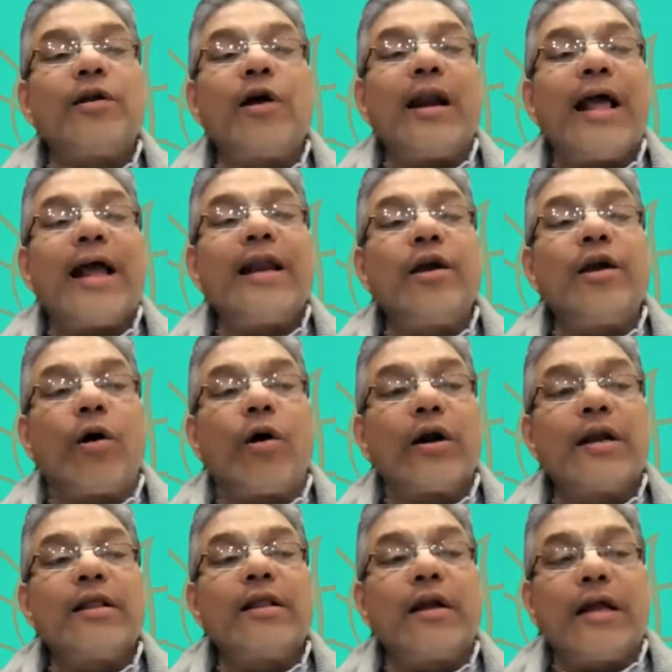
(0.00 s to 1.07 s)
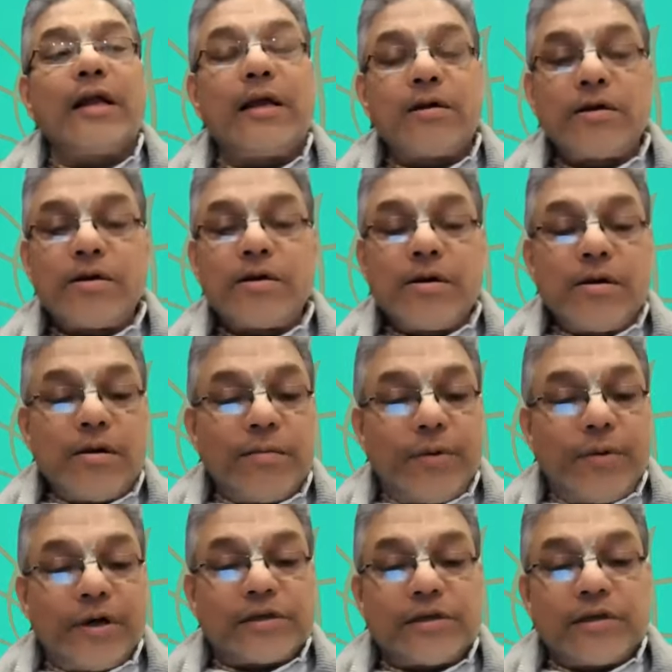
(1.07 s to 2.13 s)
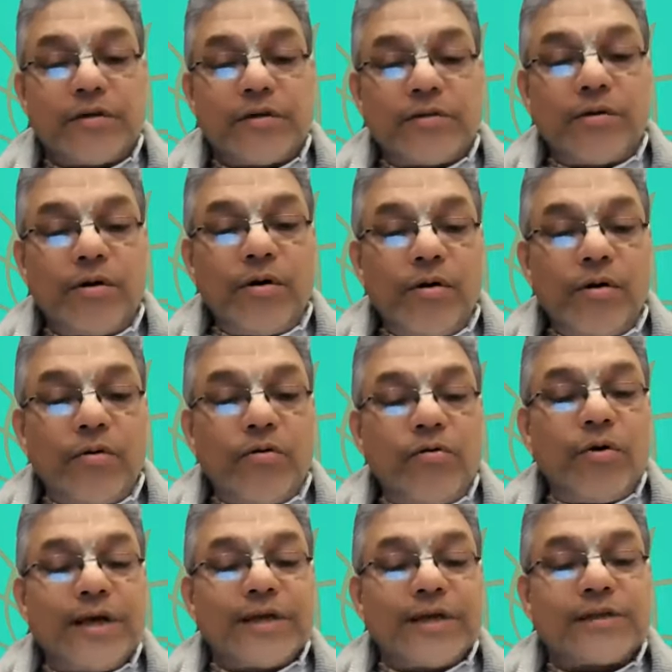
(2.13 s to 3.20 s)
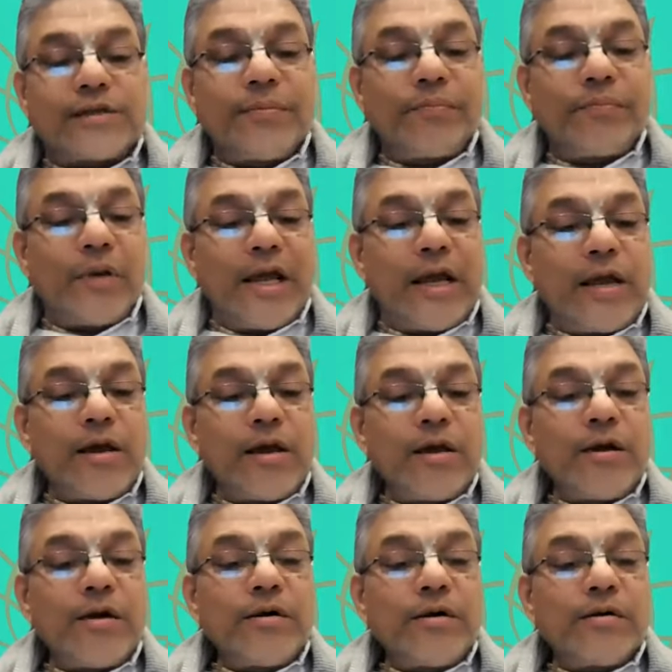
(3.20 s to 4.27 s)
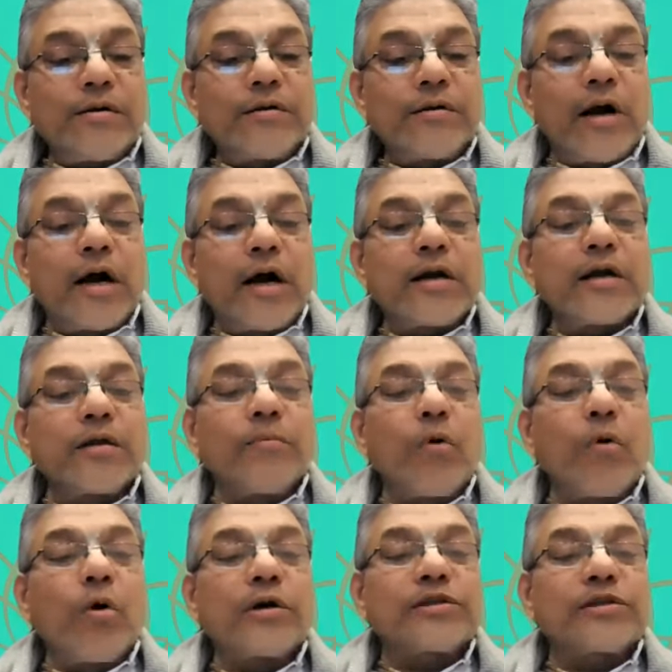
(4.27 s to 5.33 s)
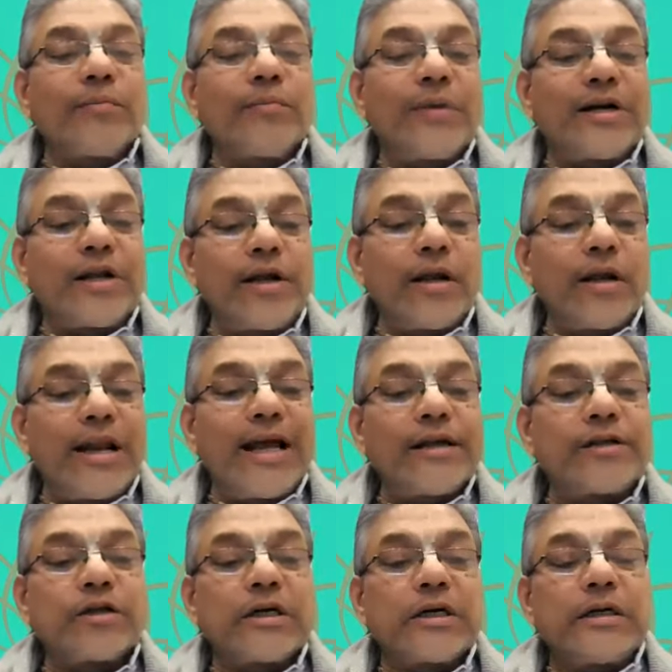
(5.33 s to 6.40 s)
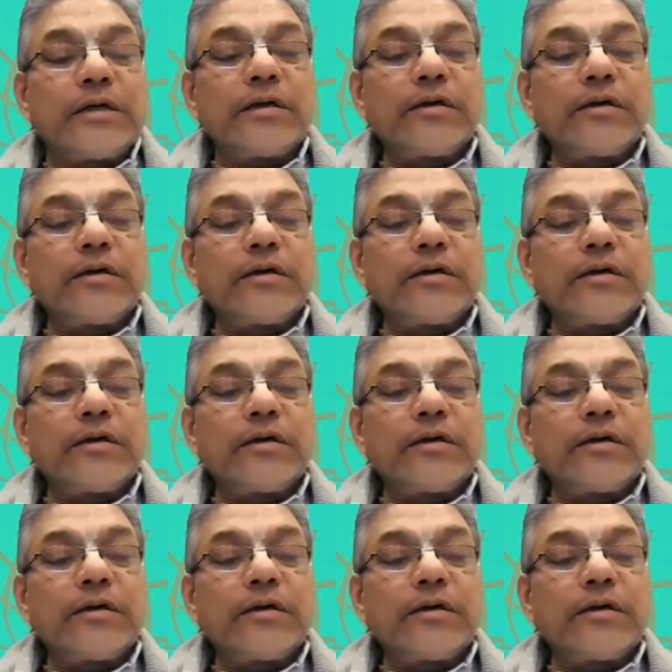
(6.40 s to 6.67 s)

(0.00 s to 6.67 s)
Not any ordinary person who is simply under the modes of material nature